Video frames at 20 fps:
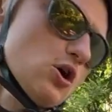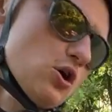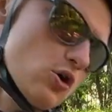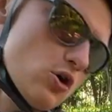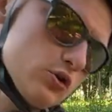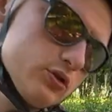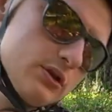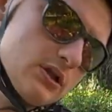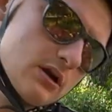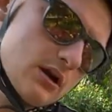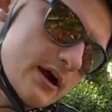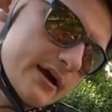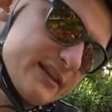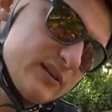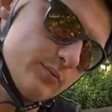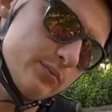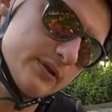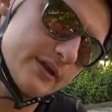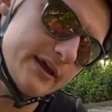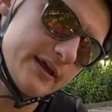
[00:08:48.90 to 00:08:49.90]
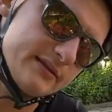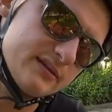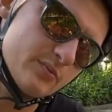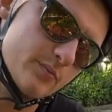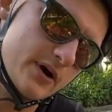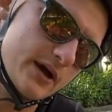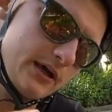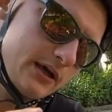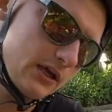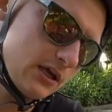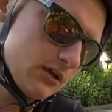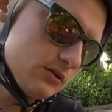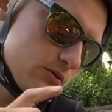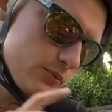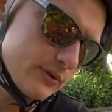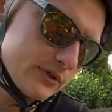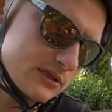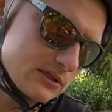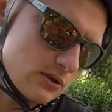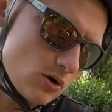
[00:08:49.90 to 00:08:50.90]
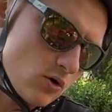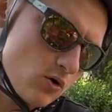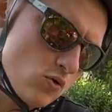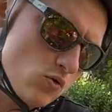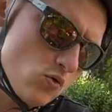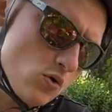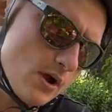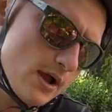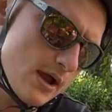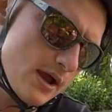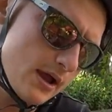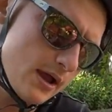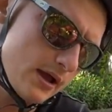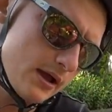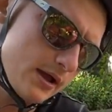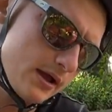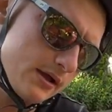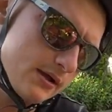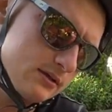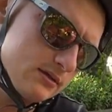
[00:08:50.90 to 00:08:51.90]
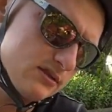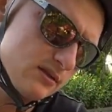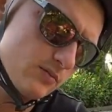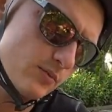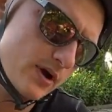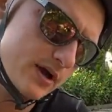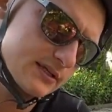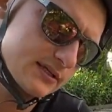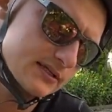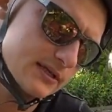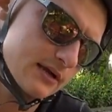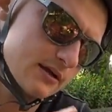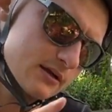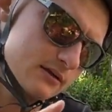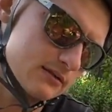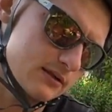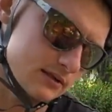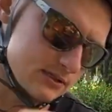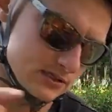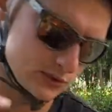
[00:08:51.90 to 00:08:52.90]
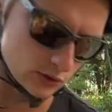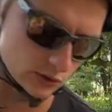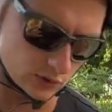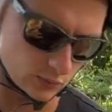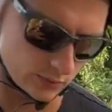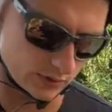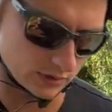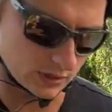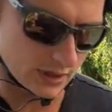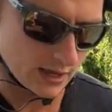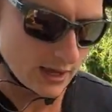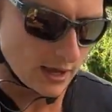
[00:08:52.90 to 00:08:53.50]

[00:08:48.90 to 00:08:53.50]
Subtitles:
on the right blade my heel with toe and my second and third wheel.